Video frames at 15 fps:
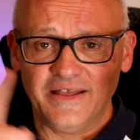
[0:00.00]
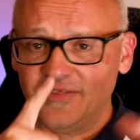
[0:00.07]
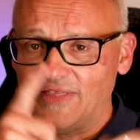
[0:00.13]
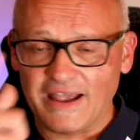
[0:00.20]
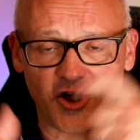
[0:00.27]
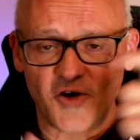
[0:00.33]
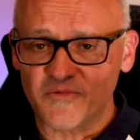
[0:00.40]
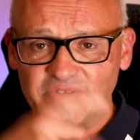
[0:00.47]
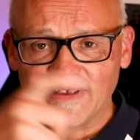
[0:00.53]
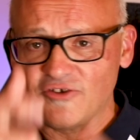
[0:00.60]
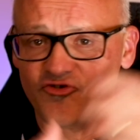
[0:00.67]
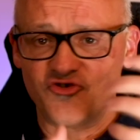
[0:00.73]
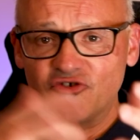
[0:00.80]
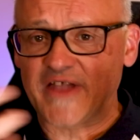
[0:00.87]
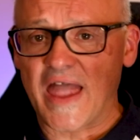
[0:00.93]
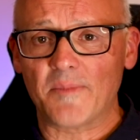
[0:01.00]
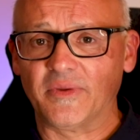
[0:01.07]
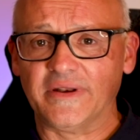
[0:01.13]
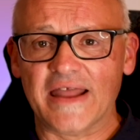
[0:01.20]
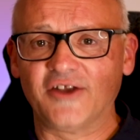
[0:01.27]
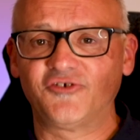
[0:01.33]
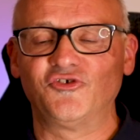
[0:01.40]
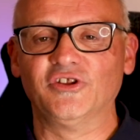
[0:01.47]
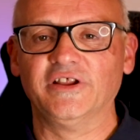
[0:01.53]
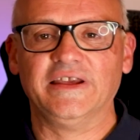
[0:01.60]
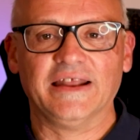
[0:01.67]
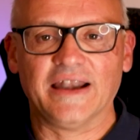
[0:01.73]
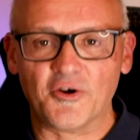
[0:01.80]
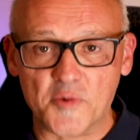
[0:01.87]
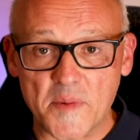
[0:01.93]
That conversation just happened naturally,
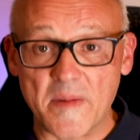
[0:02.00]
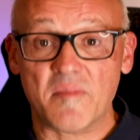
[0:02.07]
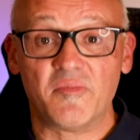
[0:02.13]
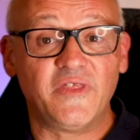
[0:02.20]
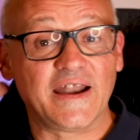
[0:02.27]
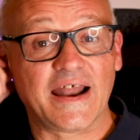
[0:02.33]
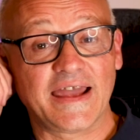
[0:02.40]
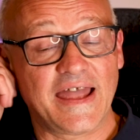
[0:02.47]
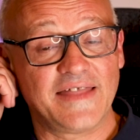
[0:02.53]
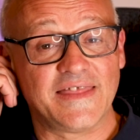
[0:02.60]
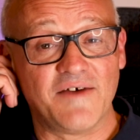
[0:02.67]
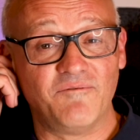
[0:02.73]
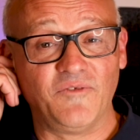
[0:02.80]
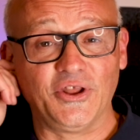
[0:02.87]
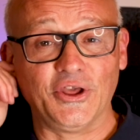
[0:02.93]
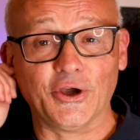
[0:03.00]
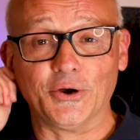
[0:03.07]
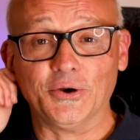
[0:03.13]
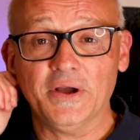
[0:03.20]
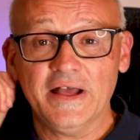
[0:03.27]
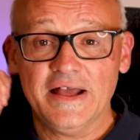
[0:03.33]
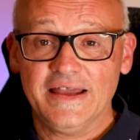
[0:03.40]
and I remember that I had that video,